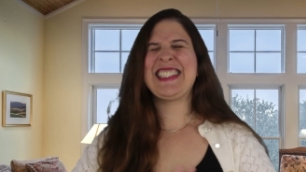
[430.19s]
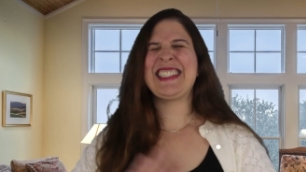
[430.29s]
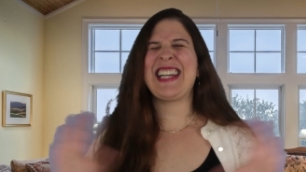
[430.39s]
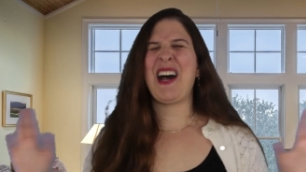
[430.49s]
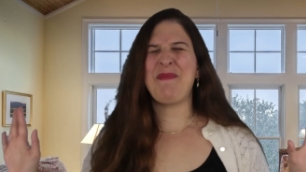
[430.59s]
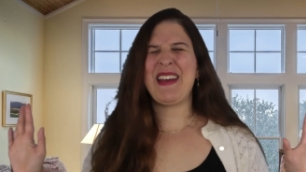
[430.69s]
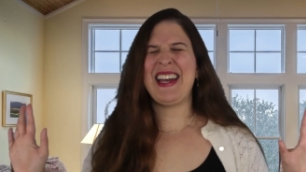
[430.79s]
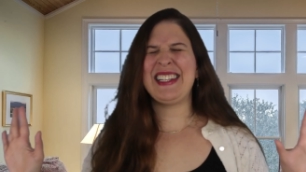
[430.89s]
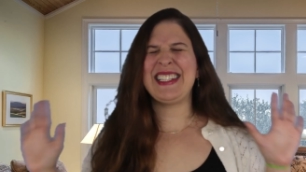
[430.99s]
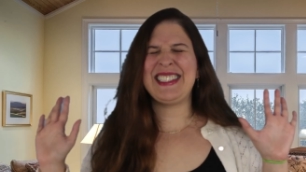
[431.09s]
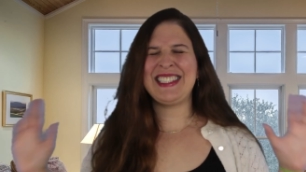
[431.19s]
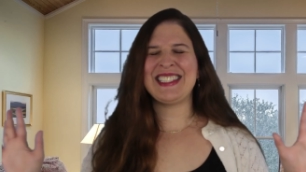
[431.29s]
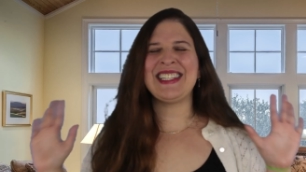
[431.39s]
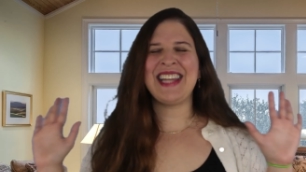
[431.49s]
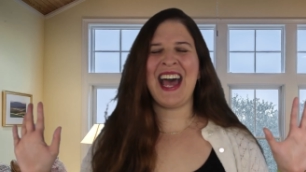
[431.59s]
Stop it. It
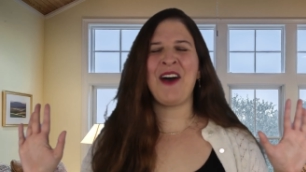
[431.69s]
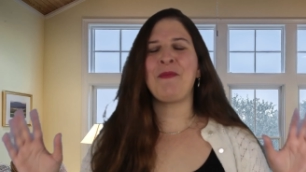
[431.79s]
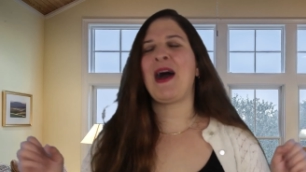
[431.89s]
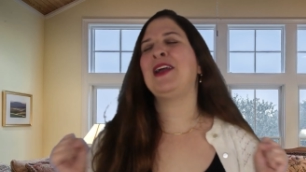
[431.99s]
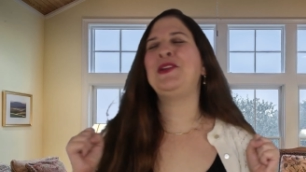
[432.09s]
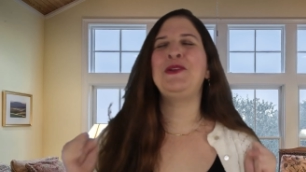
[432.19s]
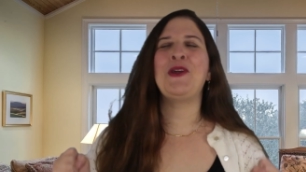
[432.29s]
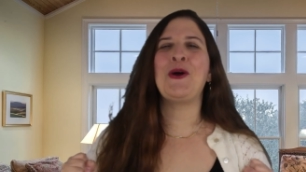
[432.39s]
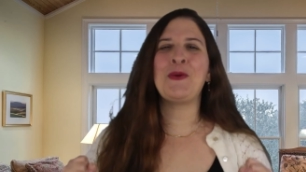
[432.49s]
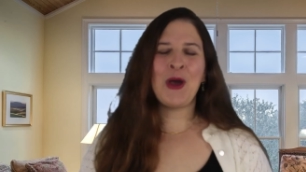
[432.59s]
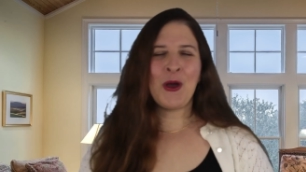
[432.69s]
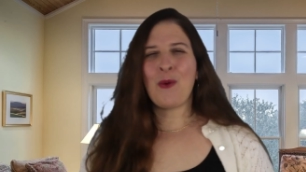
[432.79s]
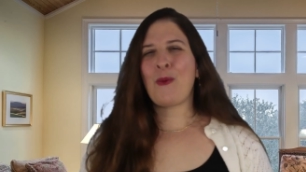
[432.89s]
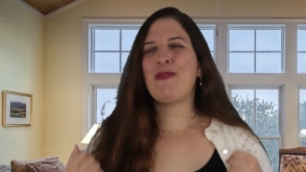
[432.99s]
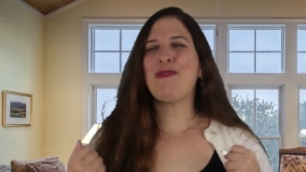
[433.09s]
doesn't help. I know
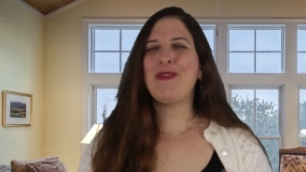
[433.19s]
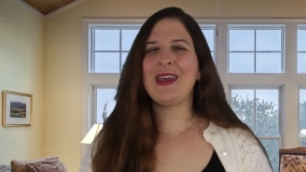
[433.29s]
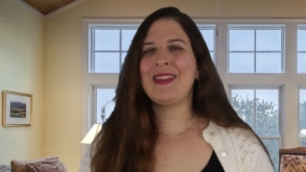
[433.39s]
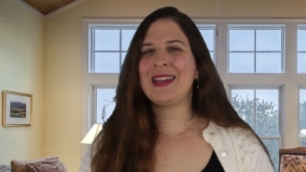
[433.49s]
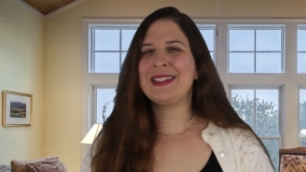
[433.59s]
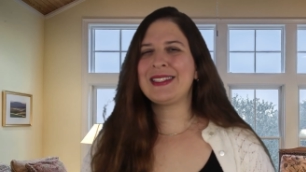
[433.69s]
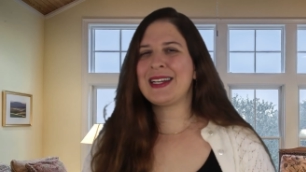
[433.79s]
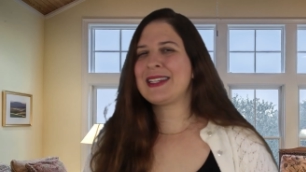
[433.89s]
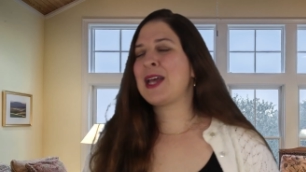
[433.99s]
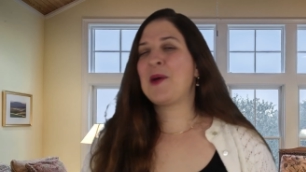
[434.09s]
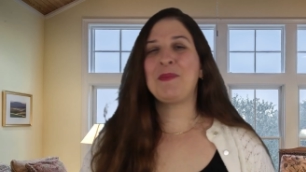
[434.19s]
we feel that it does,